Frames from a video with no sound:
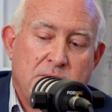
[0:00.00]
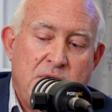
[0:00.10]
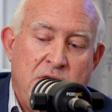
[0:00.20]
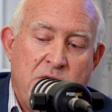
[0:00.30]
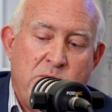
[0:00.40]

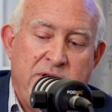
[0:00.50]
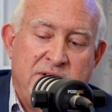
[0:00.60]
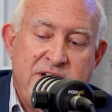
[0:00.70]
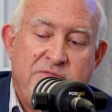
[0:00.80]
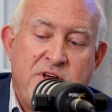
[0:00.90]
in
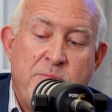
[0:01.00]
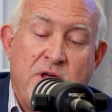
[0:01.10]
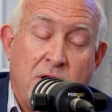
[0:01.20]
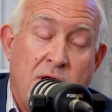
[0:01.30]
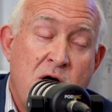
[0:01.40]
DFW
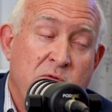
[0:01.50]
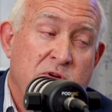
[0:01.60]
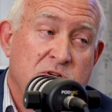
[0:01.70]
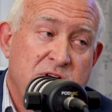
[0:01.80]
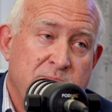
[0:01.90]
alone,
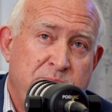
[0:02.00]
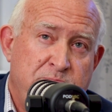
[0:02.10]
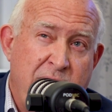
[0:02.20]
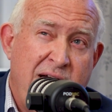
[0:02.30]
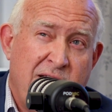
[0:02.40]
there's about